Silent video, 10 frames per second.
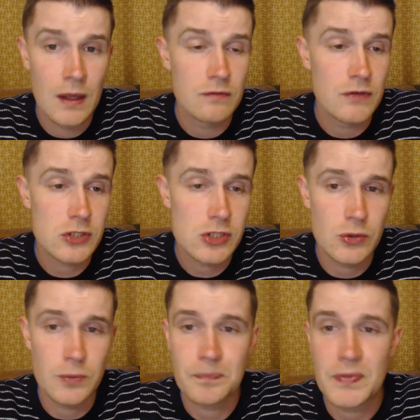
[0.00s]
Verse
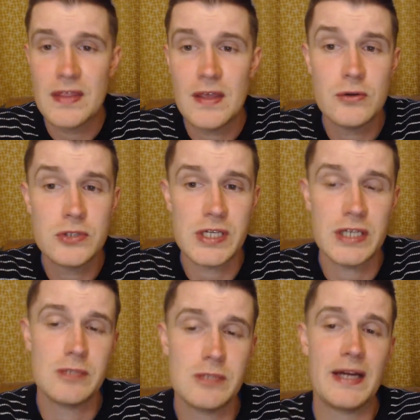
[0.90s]
2. In those
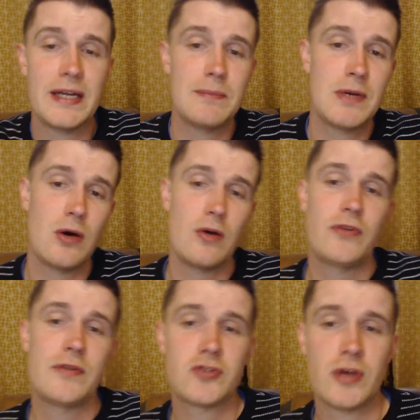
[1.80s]
days, a man named Manoah
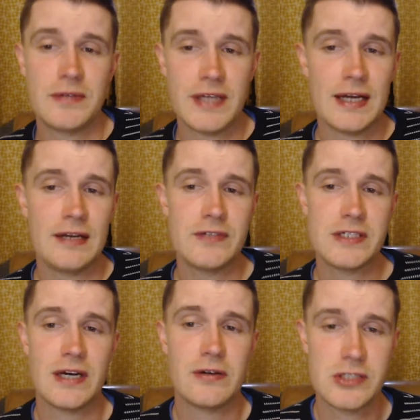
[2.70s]
from the tribe of Dan lived in the
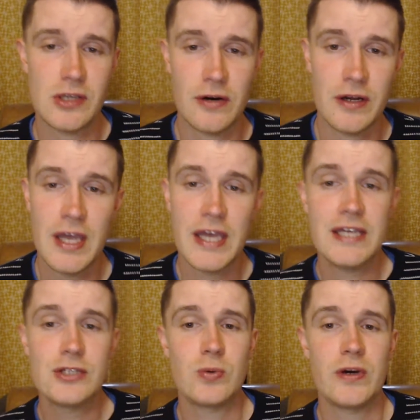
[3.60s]
town of Zorah.
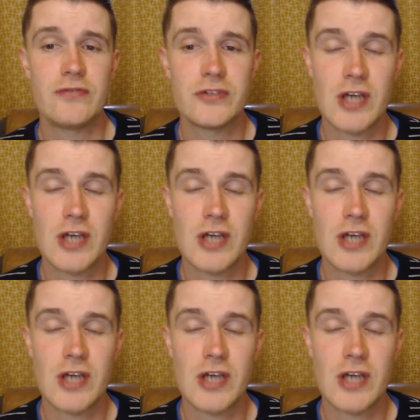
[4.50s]
His wife was